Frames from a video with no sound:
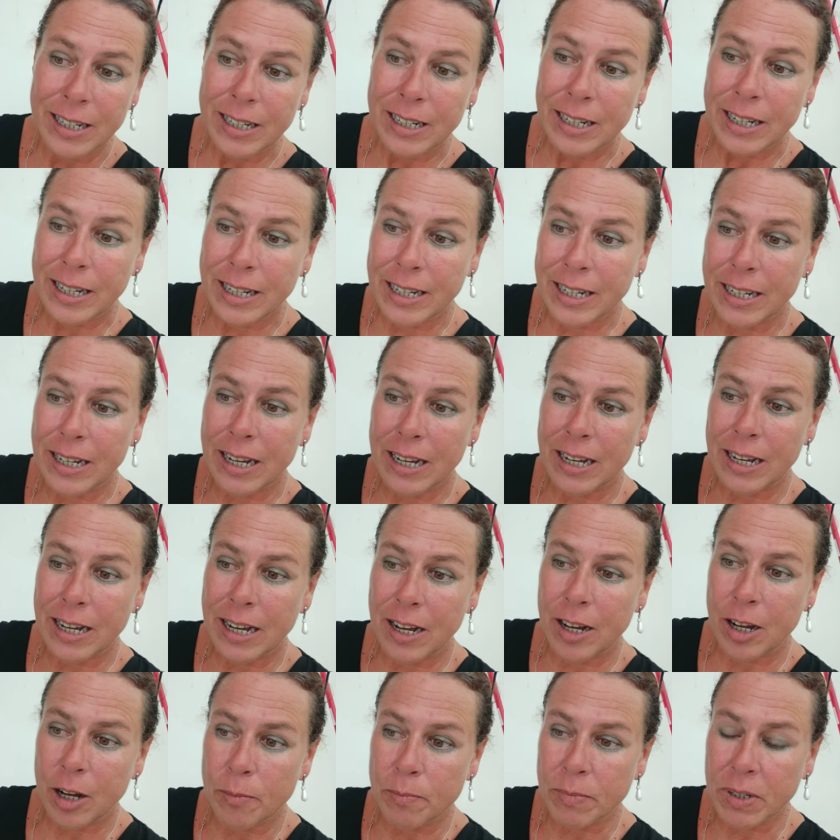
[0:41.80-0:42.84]
He
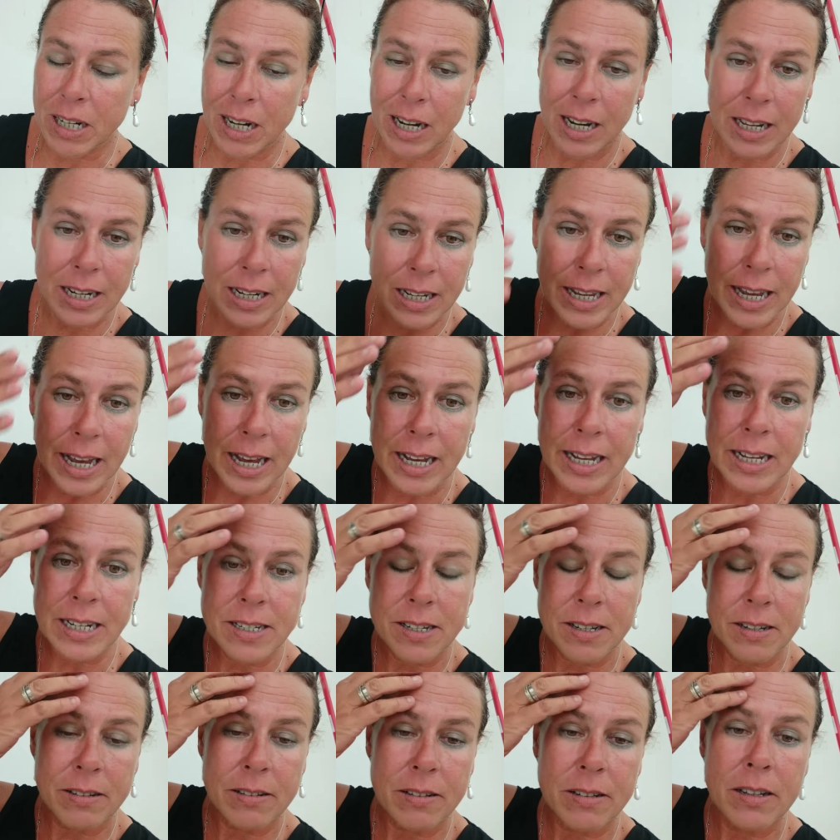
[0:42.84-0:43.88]
clearly had
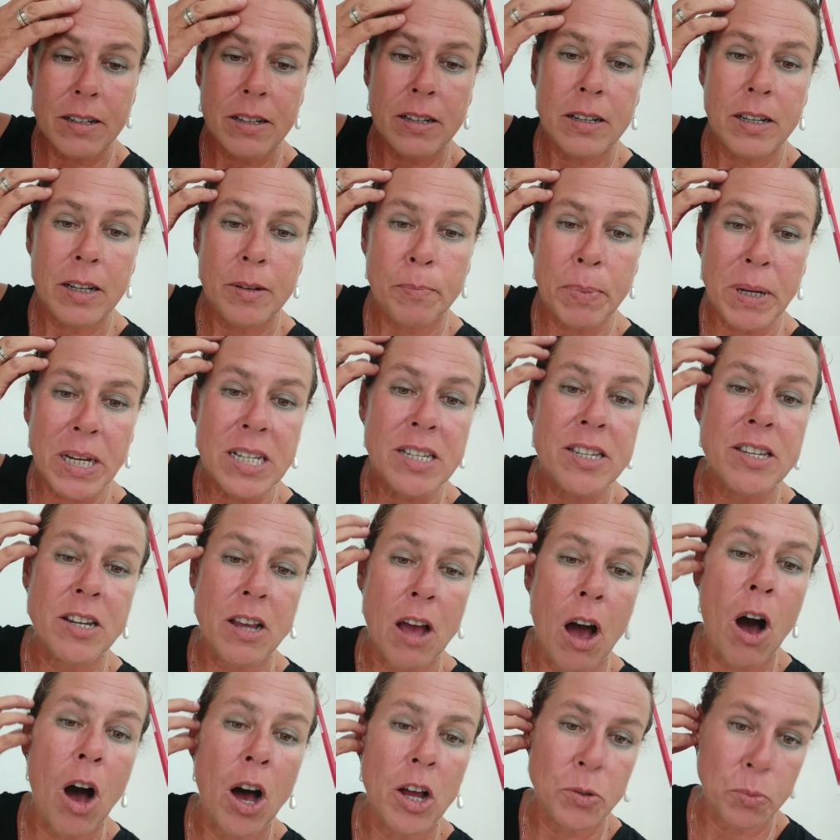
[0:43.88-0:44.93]
been
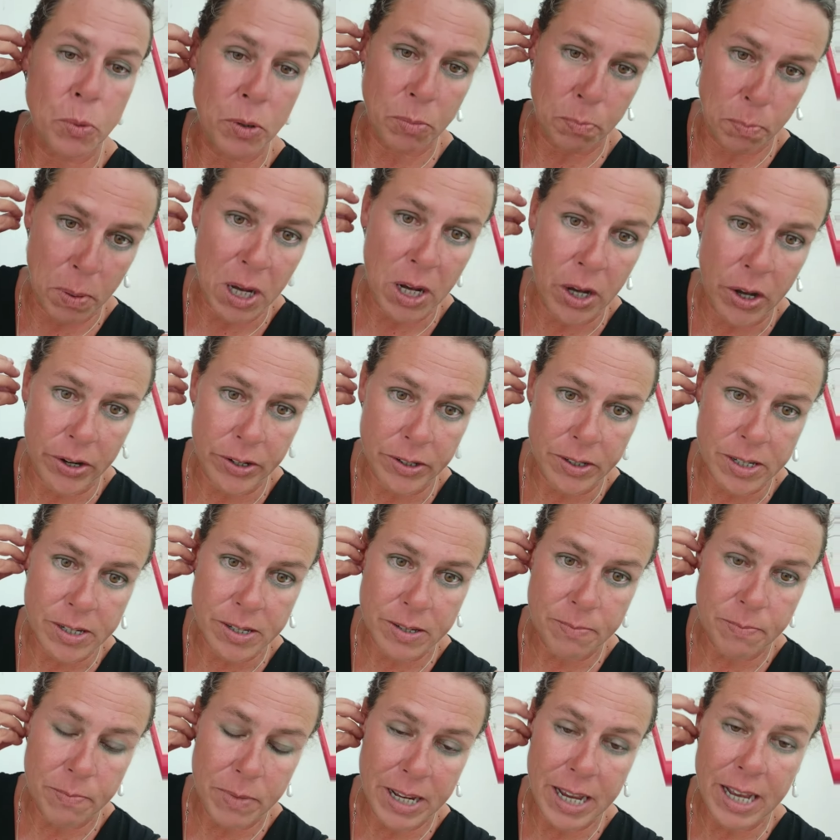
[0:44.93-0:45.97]
scarred with
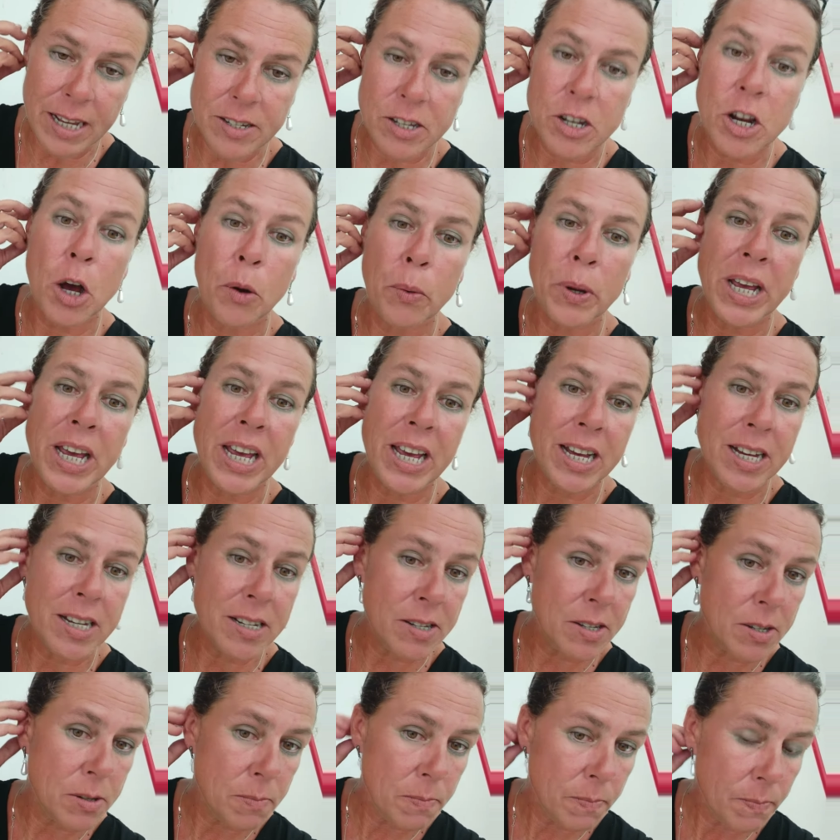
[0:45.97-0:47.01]
burns. He has no
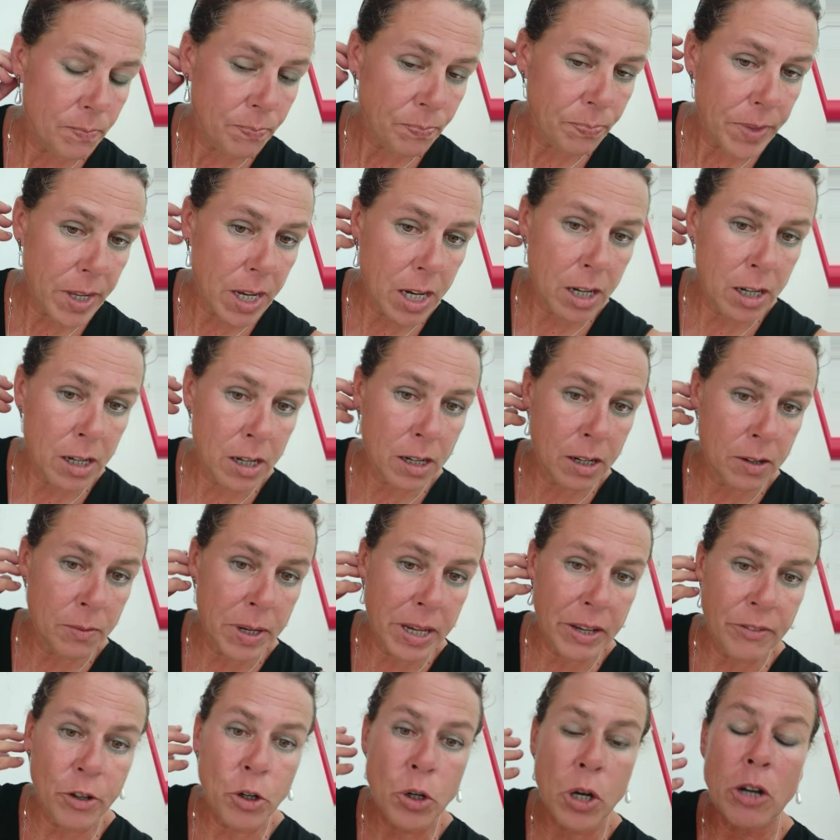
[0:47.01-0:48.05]
ears.
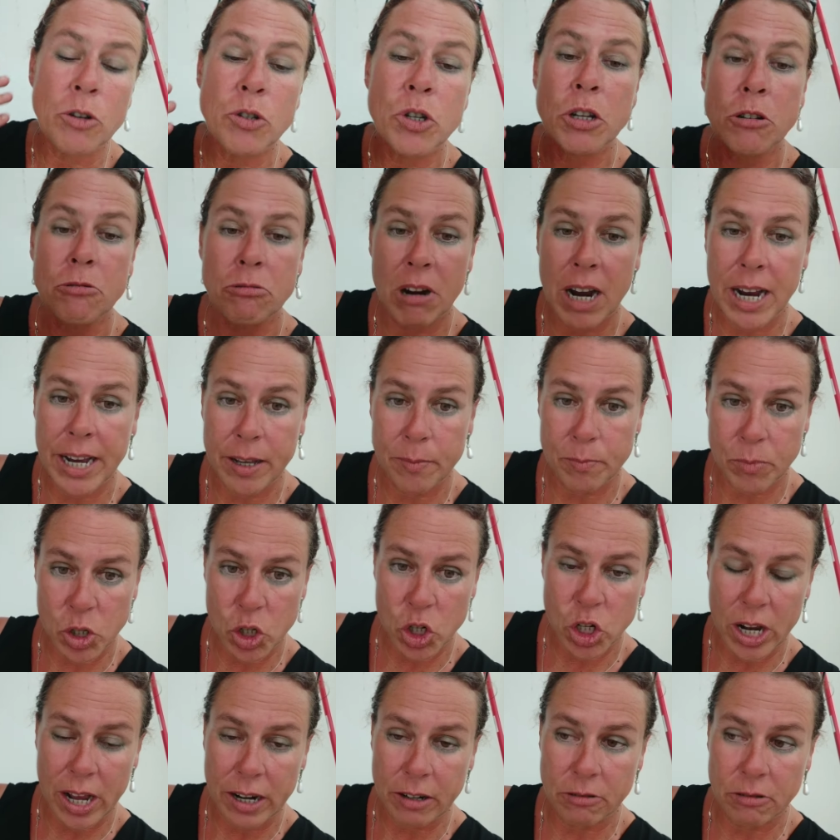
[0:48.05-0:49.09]
If you go to Graham's
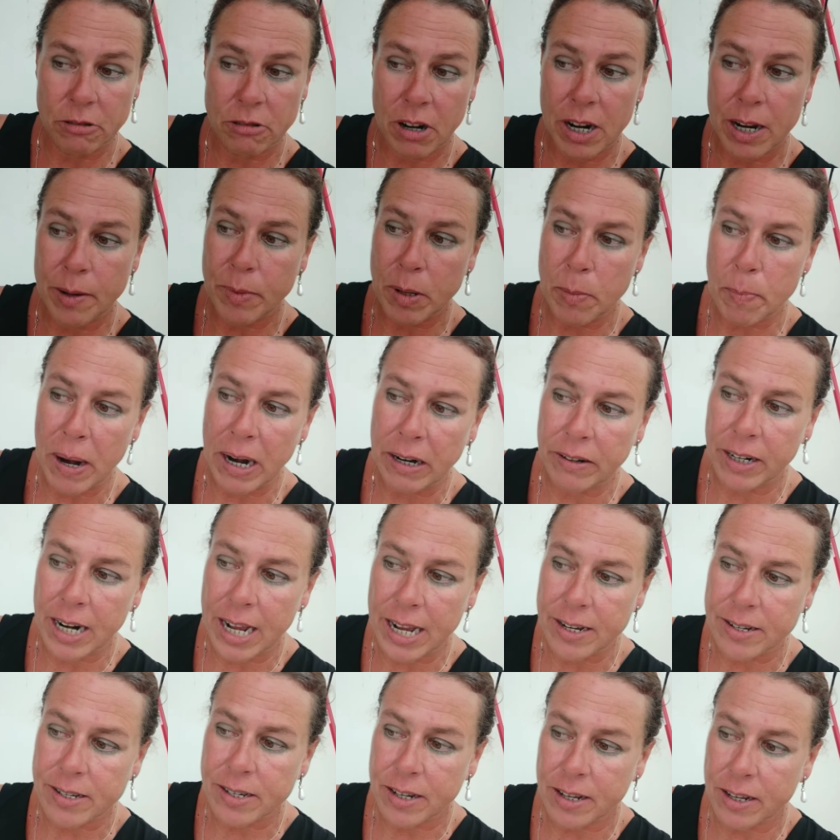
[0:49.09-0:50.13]
channel, Graham the Baron
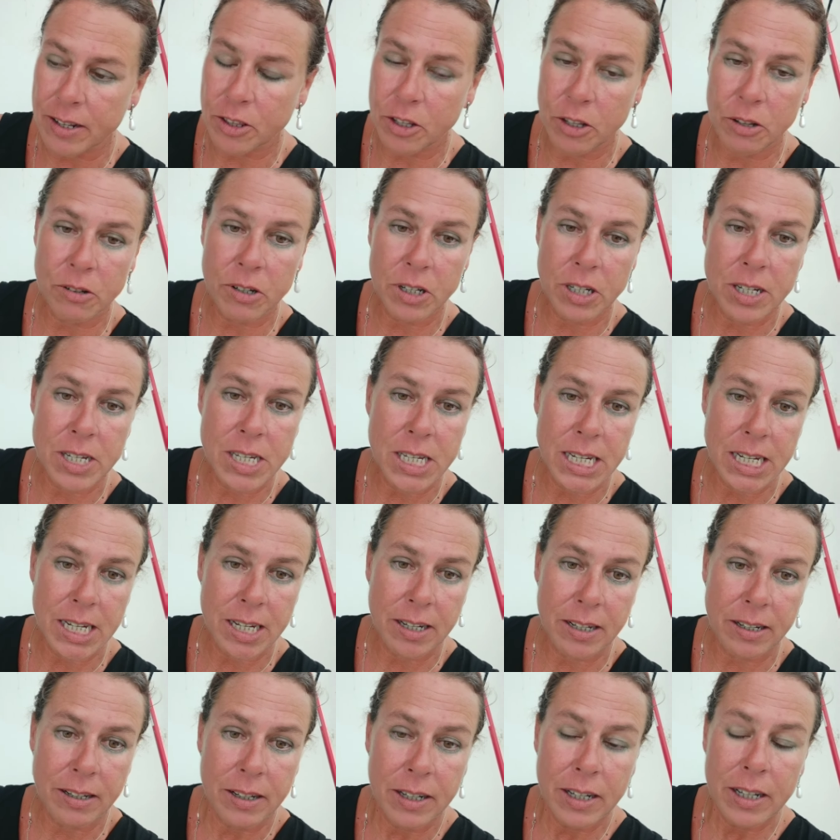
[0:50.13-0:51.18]
Hesketh, you can
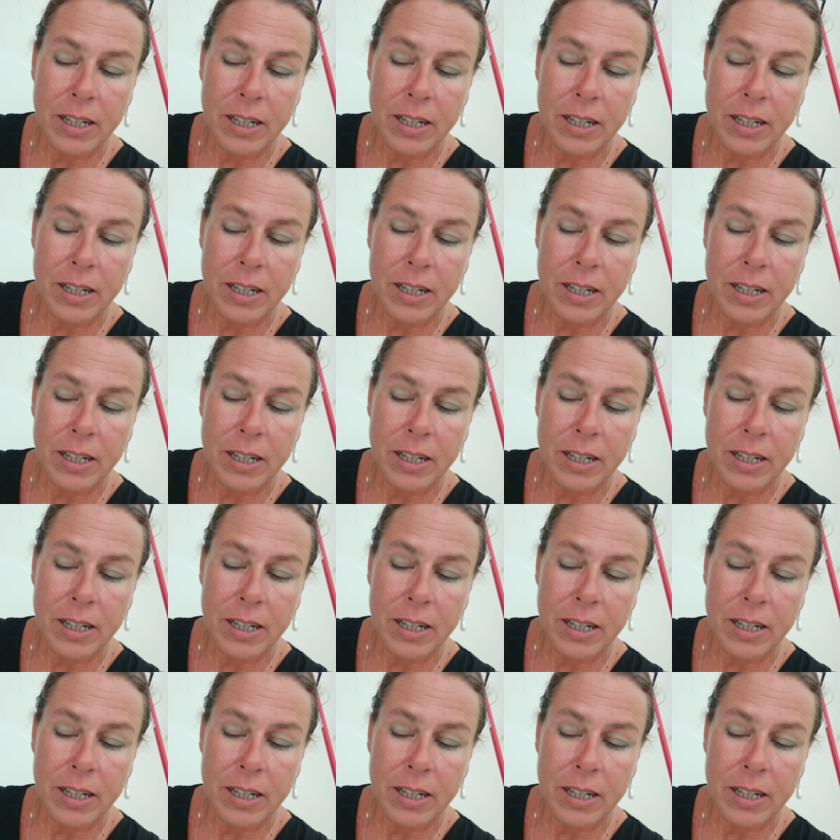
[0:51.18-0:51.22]
see